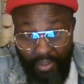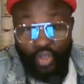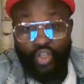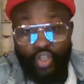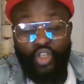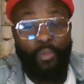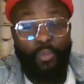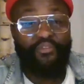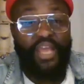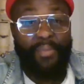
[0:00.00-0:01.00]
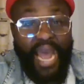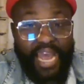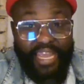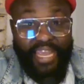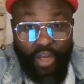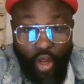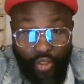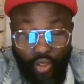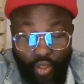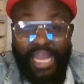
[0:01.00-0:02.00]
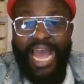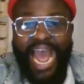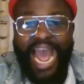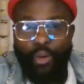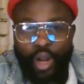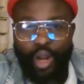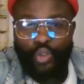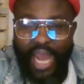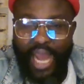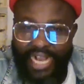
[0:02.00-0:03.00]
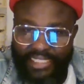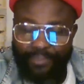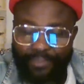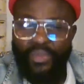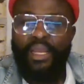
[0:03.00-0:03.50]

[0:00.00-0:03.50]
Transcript: Some of them are in London. I want to ask them,